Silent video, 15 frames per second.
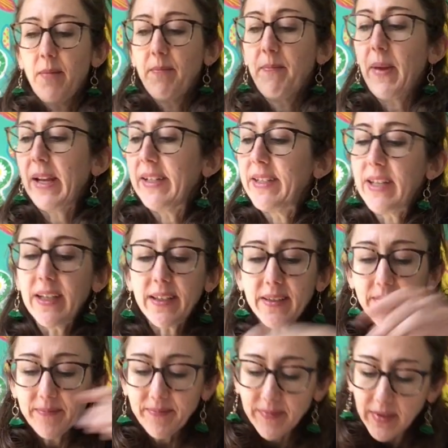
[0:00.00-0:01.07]
paint it.
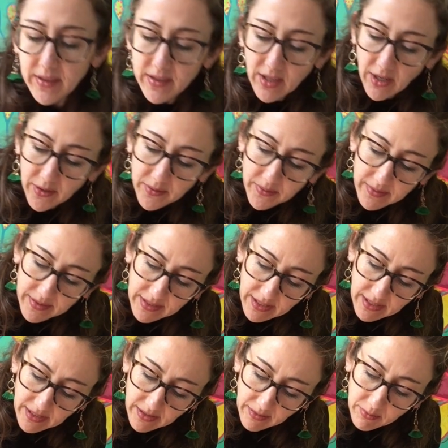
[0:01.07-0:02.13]
So
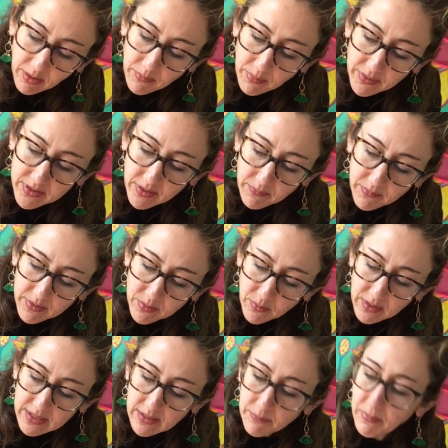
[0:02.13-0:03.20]
I'm going to
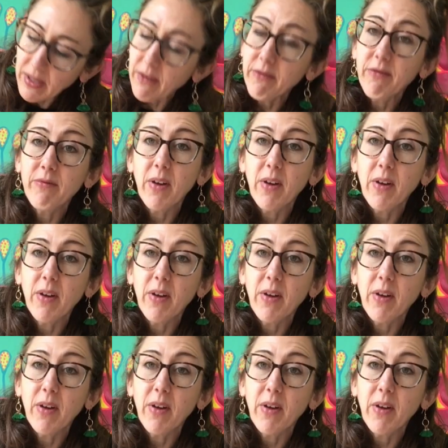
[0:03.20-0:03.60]
squeeze a bit of